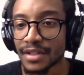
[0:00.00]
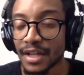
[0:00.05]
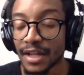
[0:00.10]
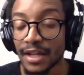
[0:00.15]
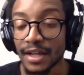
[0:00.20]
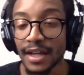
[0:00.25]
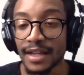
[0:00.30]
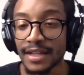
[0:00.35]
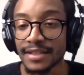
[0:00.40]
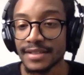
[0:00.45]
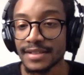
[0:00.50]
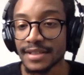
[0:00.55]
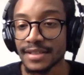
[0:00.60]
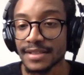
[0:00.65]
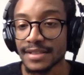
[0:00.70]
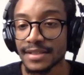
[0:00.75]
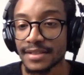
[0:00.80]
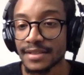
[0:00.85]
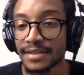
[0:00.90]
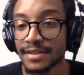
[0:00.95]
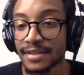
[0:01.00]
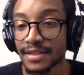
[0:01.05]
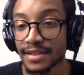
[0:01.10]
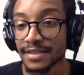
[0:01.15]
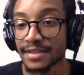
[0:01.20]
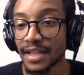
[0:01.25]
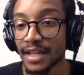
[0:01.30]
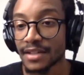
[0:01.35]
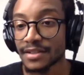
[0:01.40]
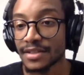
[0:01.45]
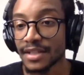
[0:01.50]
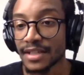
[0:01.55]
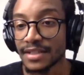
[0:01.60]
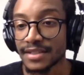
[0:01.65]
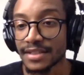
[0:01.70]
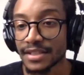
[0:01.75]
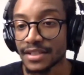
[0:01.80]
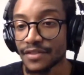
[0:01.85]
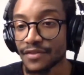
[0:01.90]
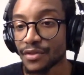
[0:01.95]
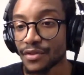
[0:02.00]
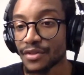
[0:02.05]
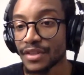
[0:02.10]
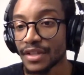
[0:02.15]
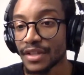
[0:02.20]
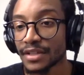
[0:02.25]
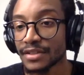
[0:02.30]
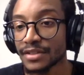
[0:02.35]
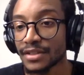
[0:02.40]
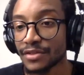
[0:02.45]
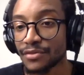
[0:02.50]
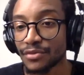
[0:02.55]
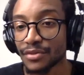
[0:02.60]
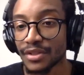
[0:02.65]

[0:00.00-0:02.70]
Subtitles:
A6400,